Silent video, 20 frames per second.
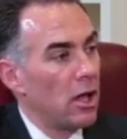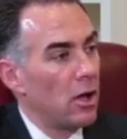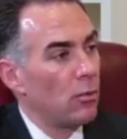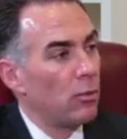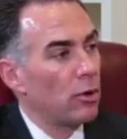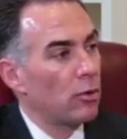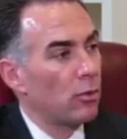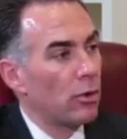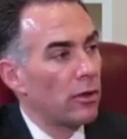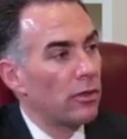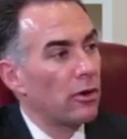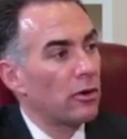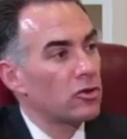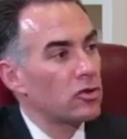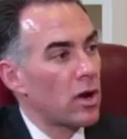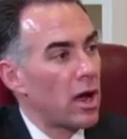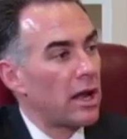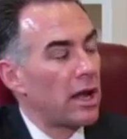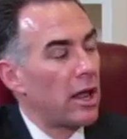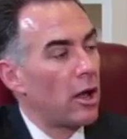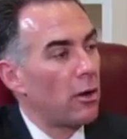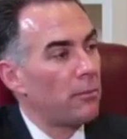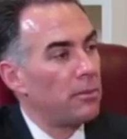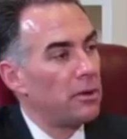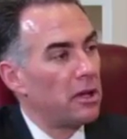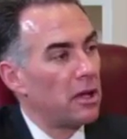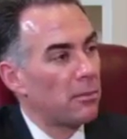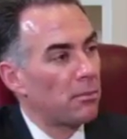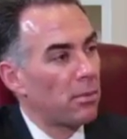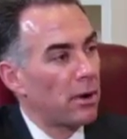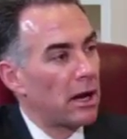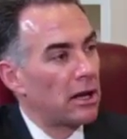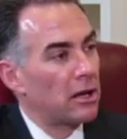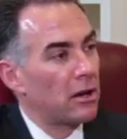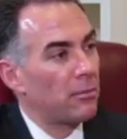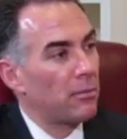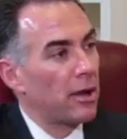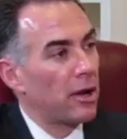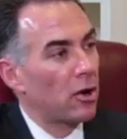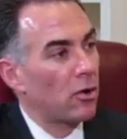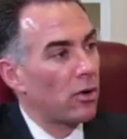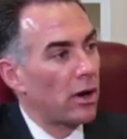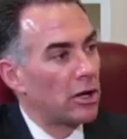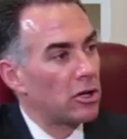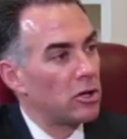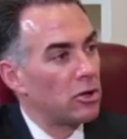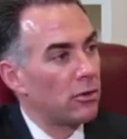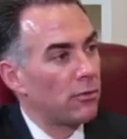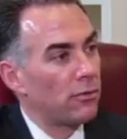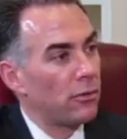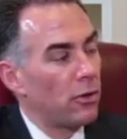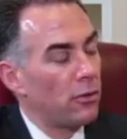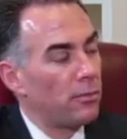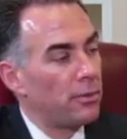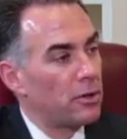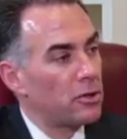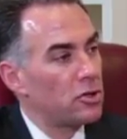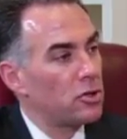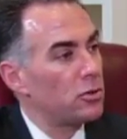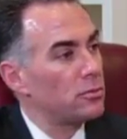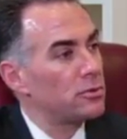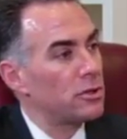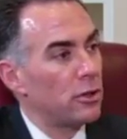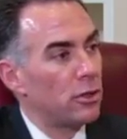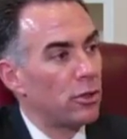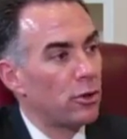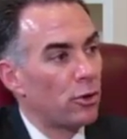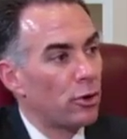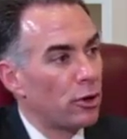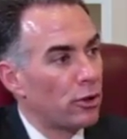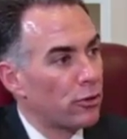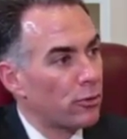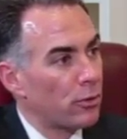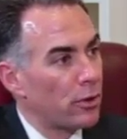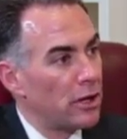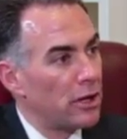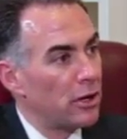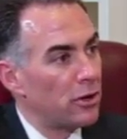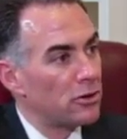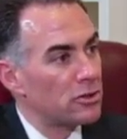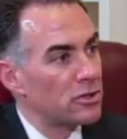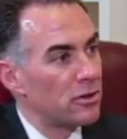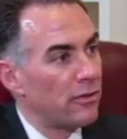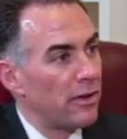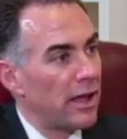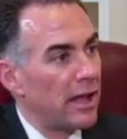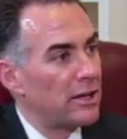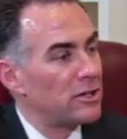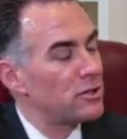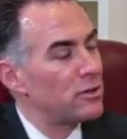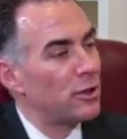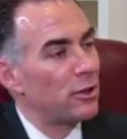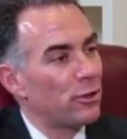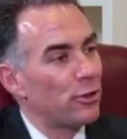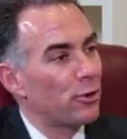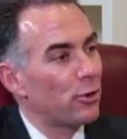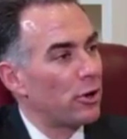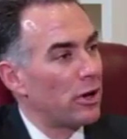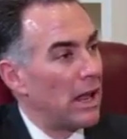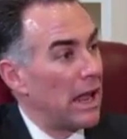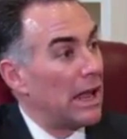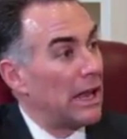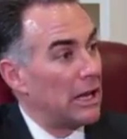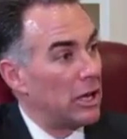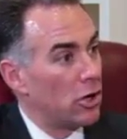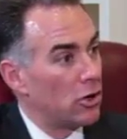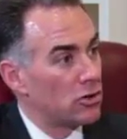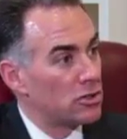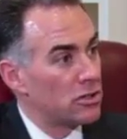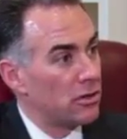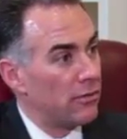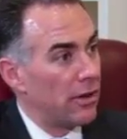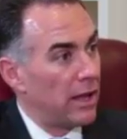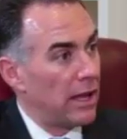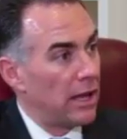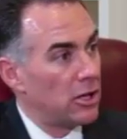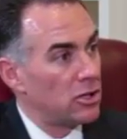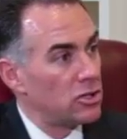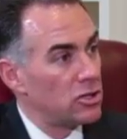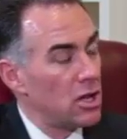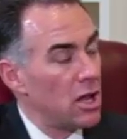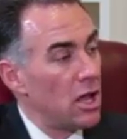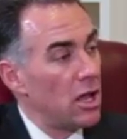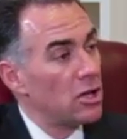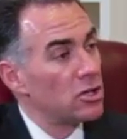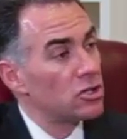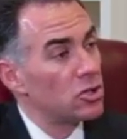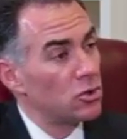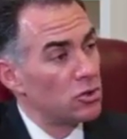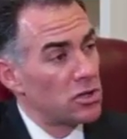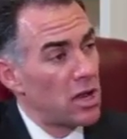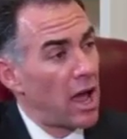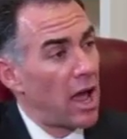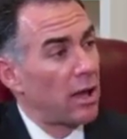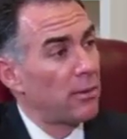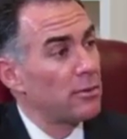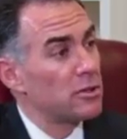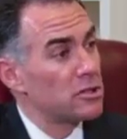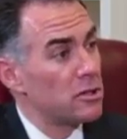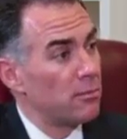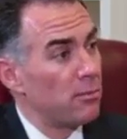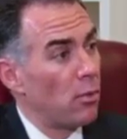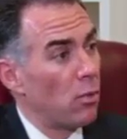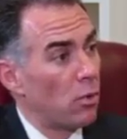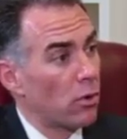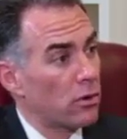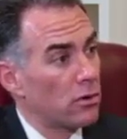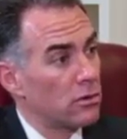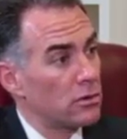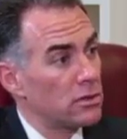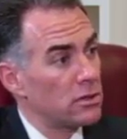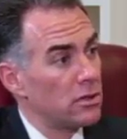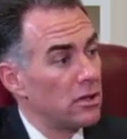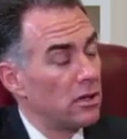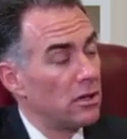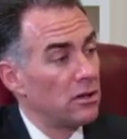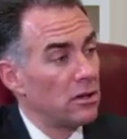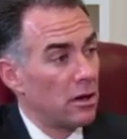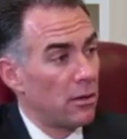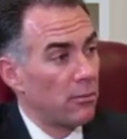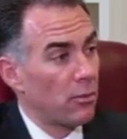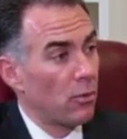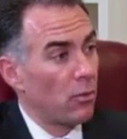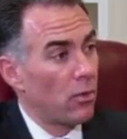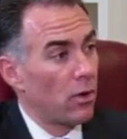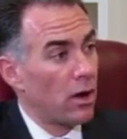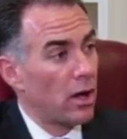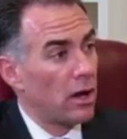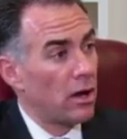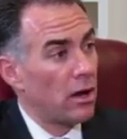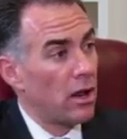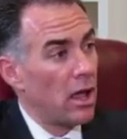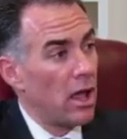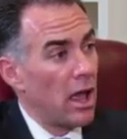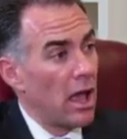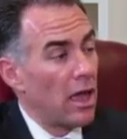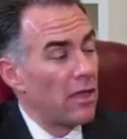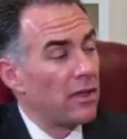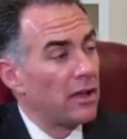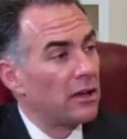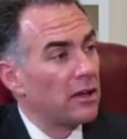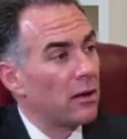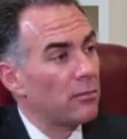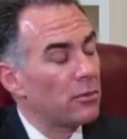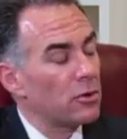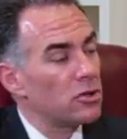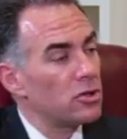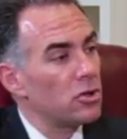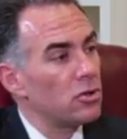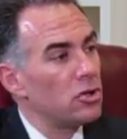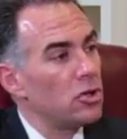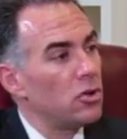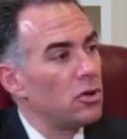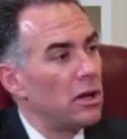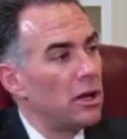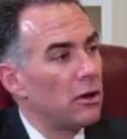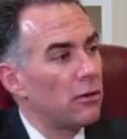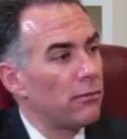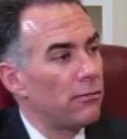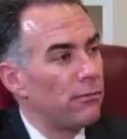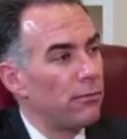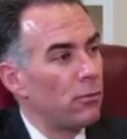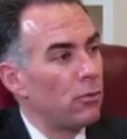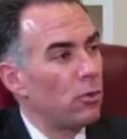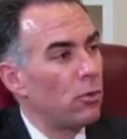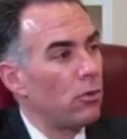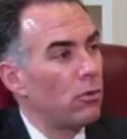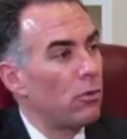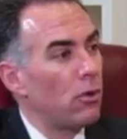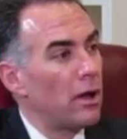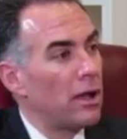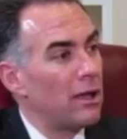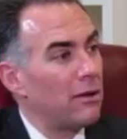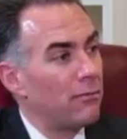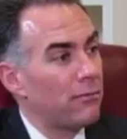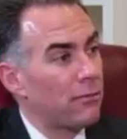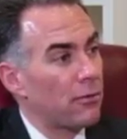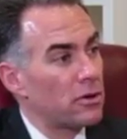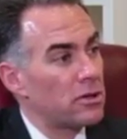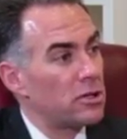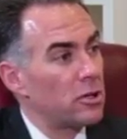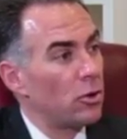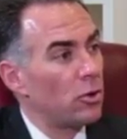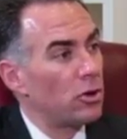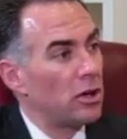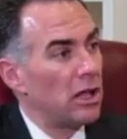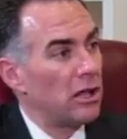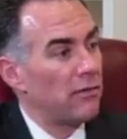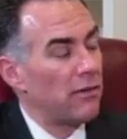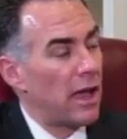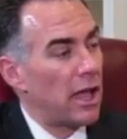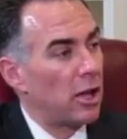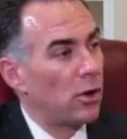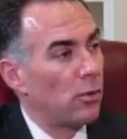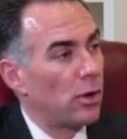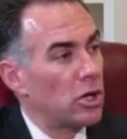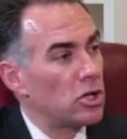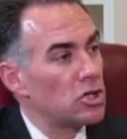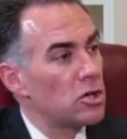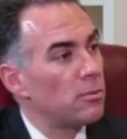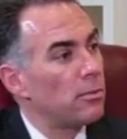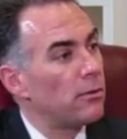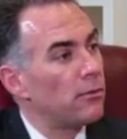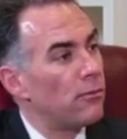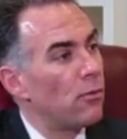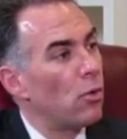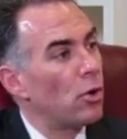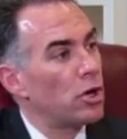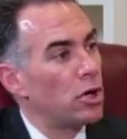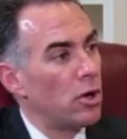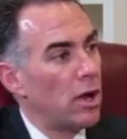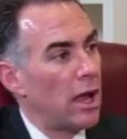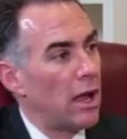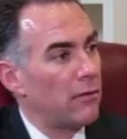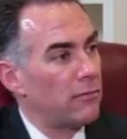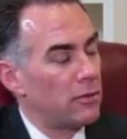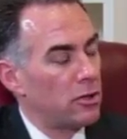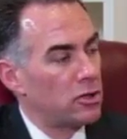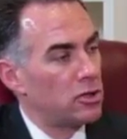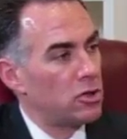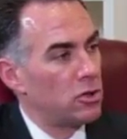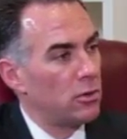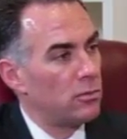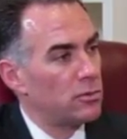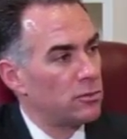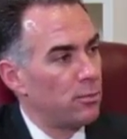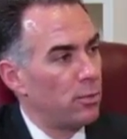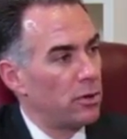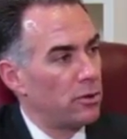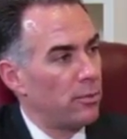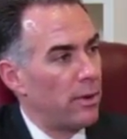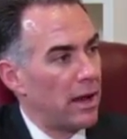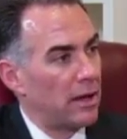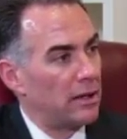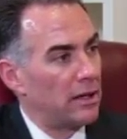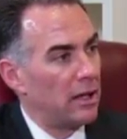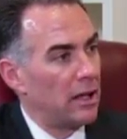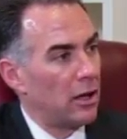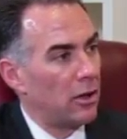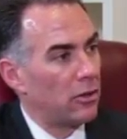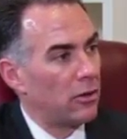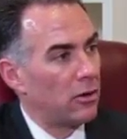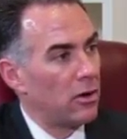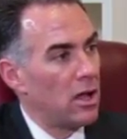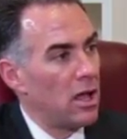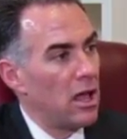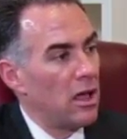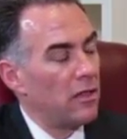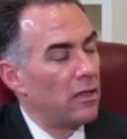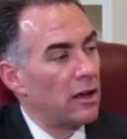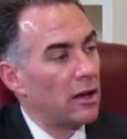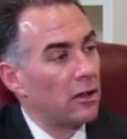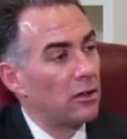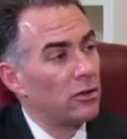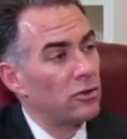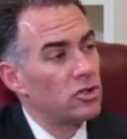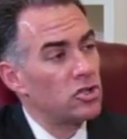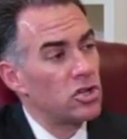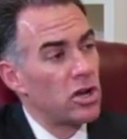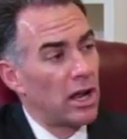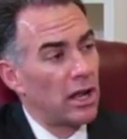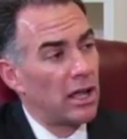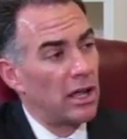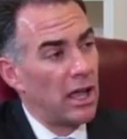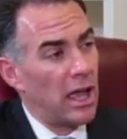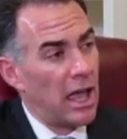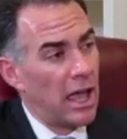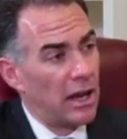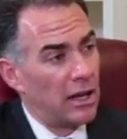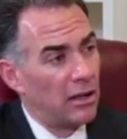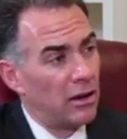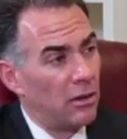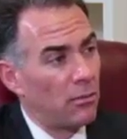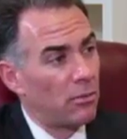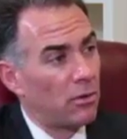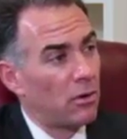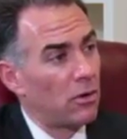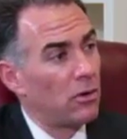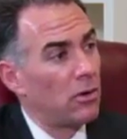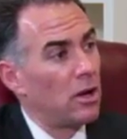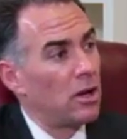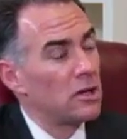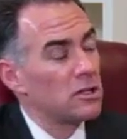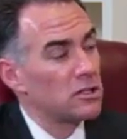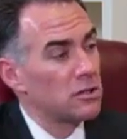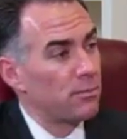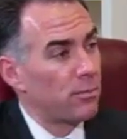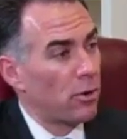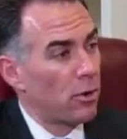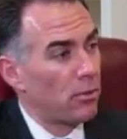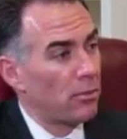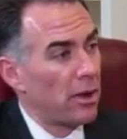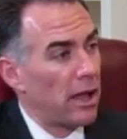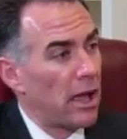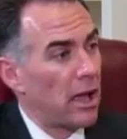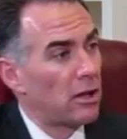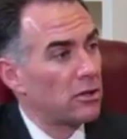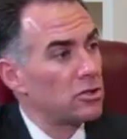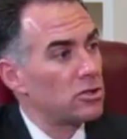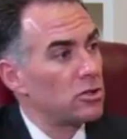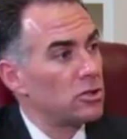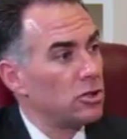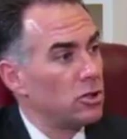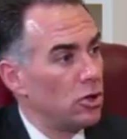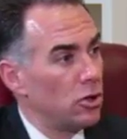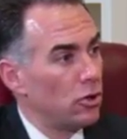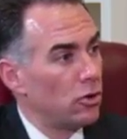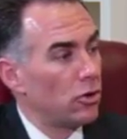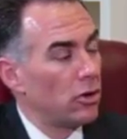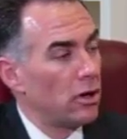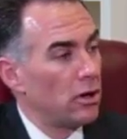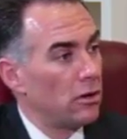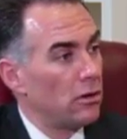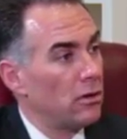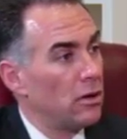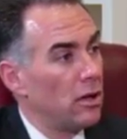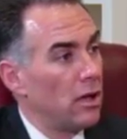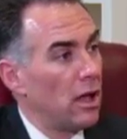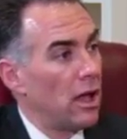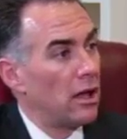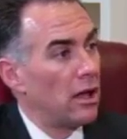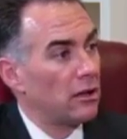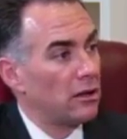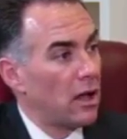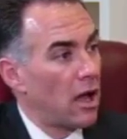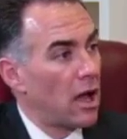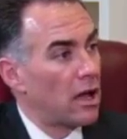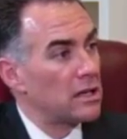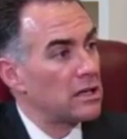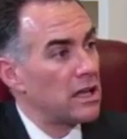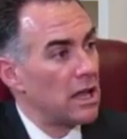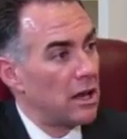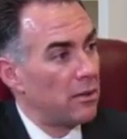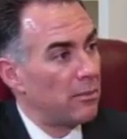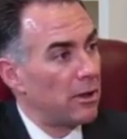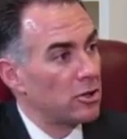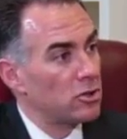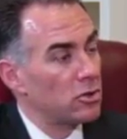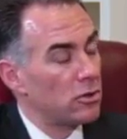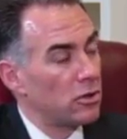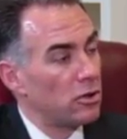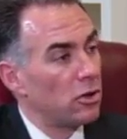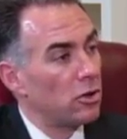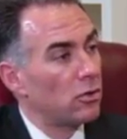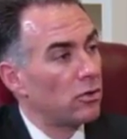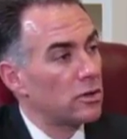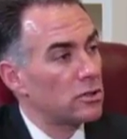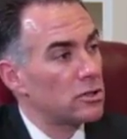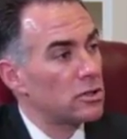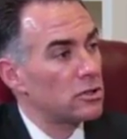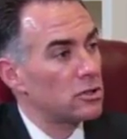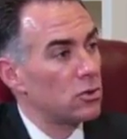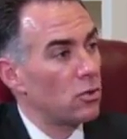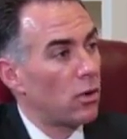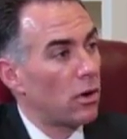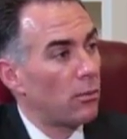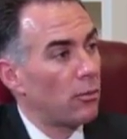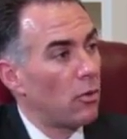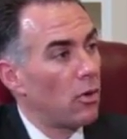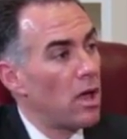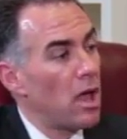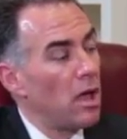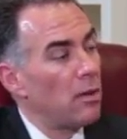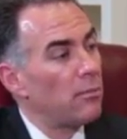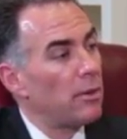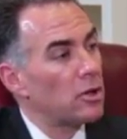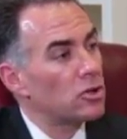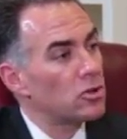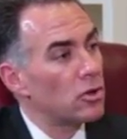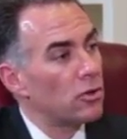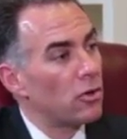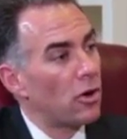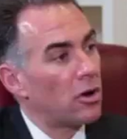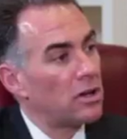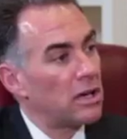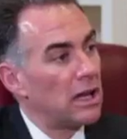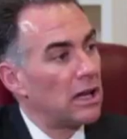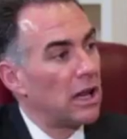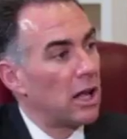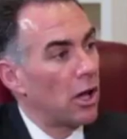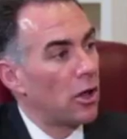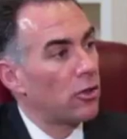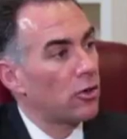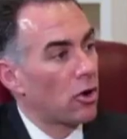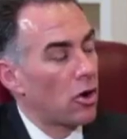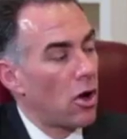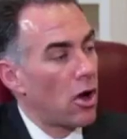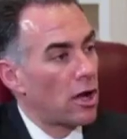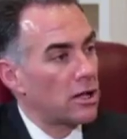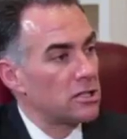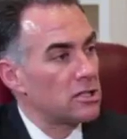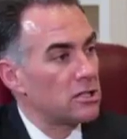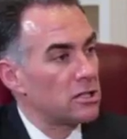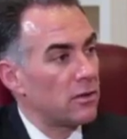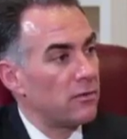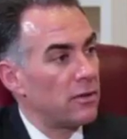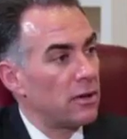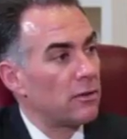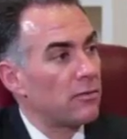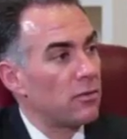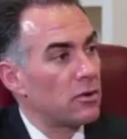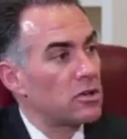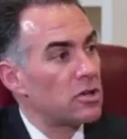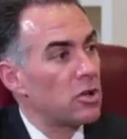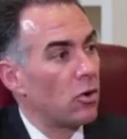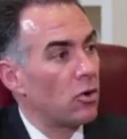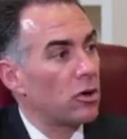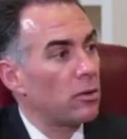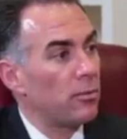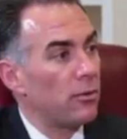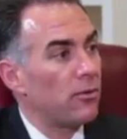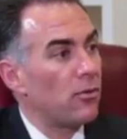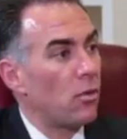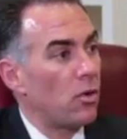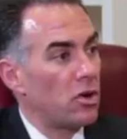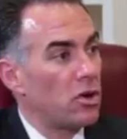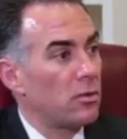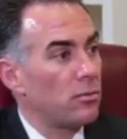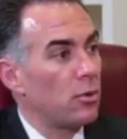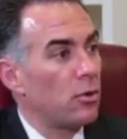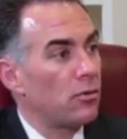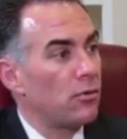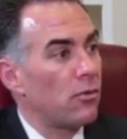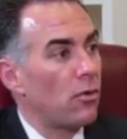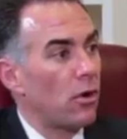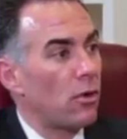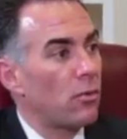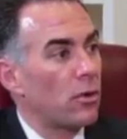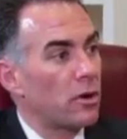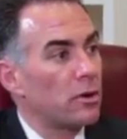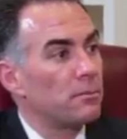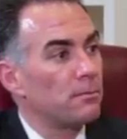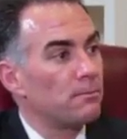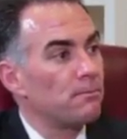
We'd rather try to help you get pregnant by correcting your fallopian tubes at 33 years of age 38 years of age. So time is important, number one. I think number two, you need a full fertility evaluation before you have the tubes put back together. That includes checking egg number, sperm counts, uterine content, make sure the uterus is normal, make sure there aren't any other causes of infertility before you move forward.